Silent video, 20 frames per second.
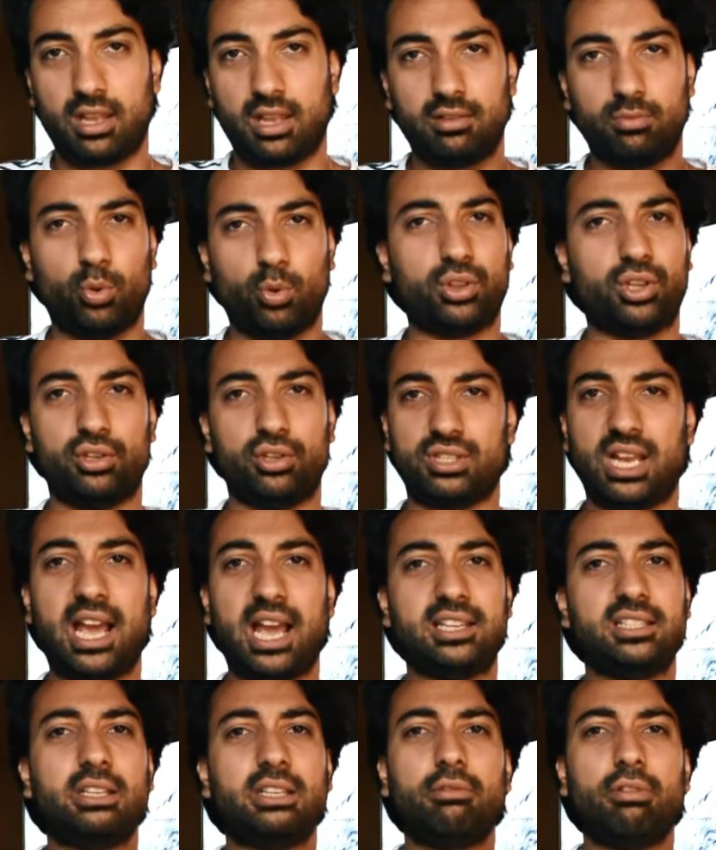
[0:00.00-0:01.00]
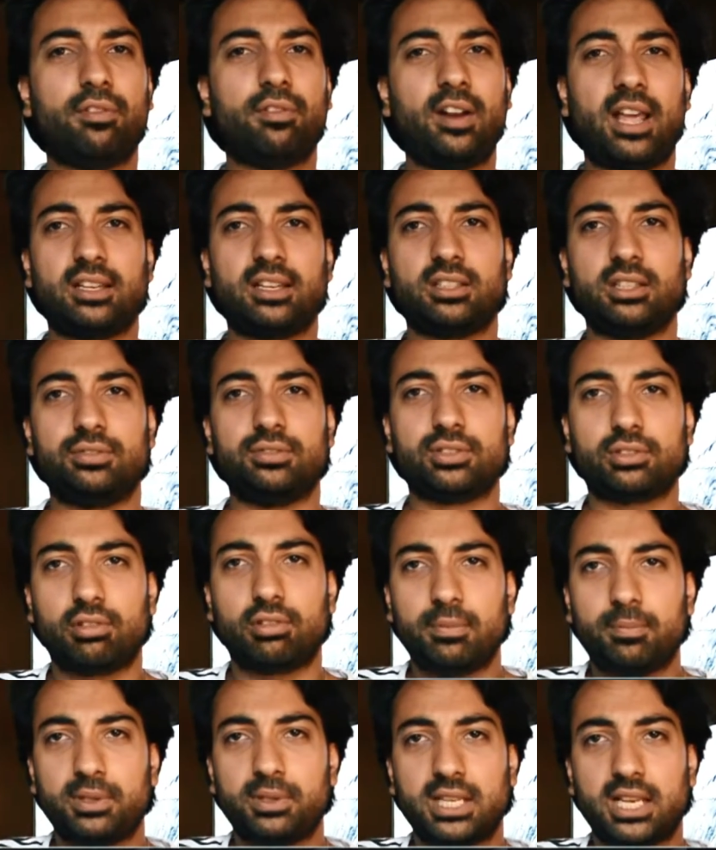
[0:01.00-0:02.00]
what, those anti-reflective
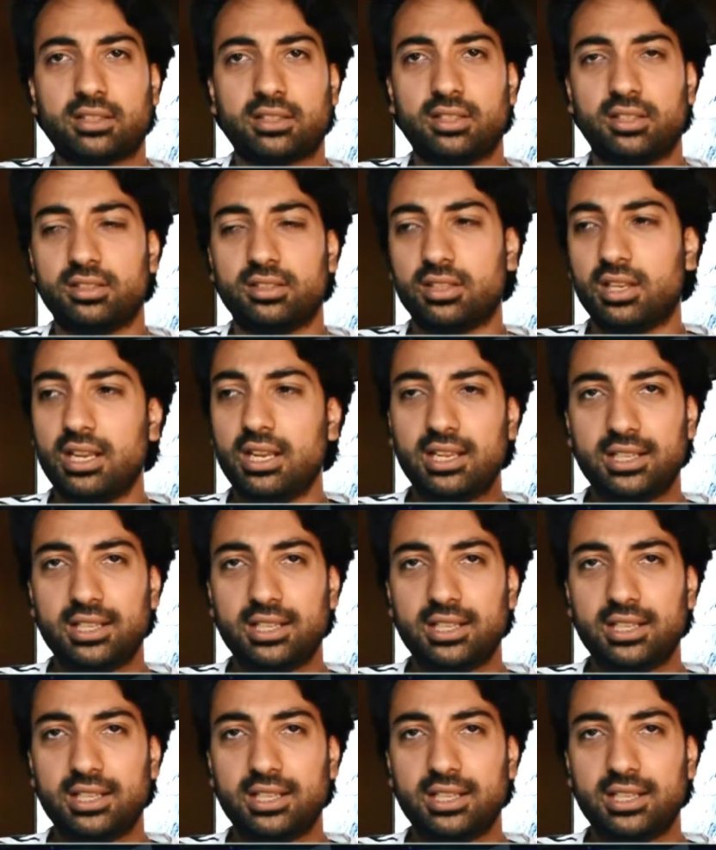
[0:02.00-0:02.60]
screen protectors.